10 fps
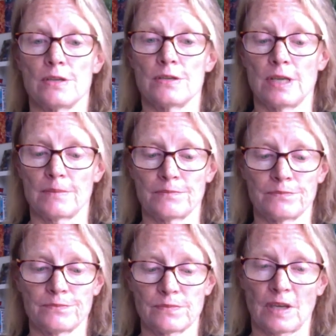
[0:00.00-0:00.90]
Yeah,
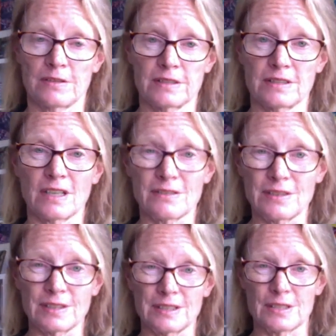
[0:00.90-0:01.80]
I think
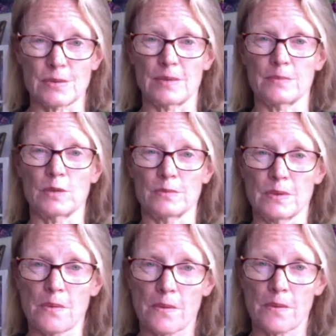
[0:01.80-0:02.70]
that is quite important.
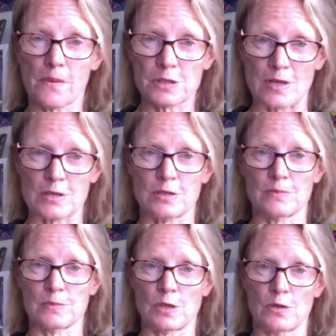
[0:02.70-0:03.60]
We want to
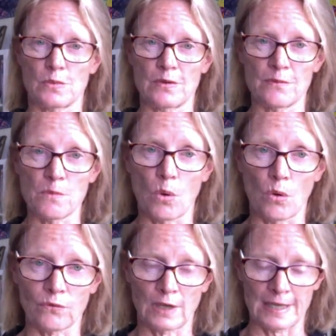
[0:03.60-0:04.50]
stretch them so that we're
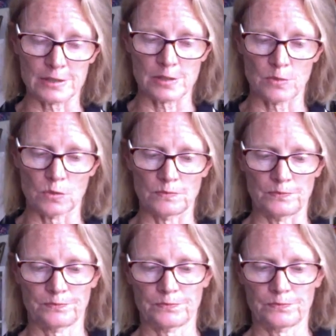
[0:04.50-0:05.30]
more flexible.